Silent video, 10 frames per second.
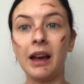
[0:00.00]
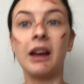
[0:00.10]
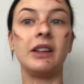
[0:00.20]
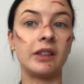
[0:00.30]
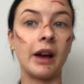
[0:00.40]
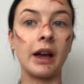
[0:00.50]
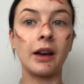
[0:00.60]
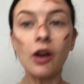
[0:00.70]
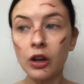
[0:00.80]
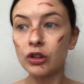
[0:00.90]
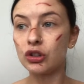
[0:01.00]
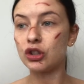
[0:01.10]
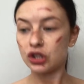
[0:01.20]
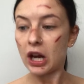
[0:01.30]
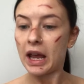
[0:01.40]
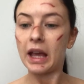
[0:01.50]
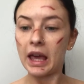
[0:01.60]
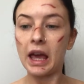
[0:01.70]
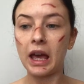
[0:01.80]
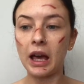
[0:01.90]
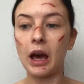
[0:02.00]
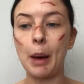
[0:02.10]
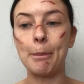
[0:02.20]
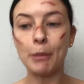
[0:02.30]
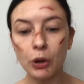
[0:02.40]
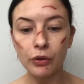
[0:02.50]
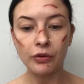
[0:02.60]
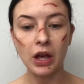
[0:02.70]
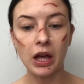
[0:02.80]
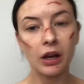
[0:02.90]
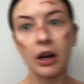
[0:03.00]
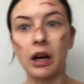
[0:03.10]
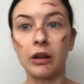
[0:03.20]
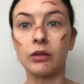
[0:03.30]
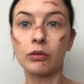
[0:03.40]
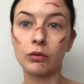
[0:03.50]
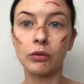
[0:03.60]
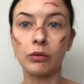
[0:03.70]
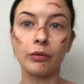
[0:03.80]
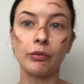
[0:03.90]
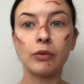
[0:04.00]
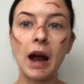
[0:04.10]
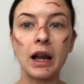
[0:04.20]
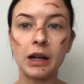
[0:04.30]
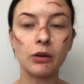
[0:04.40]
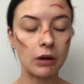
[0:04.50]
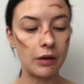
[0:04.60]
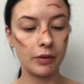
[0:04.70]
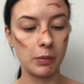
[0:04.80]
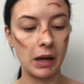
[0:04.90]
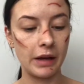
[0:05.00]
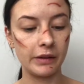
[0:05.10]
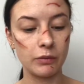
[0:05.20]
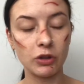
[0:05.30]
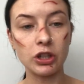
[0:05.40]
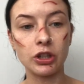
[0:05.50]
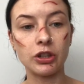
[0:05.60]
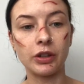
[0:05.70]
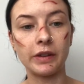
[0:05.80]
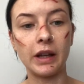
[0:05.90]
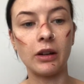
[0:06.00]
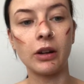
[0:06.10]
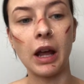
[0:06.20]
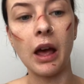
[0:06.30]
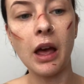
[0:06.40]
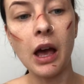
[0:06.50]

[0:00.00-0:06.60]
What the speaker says: is like shaking and moving and rattling all over the place, and Richard's just sitting on it.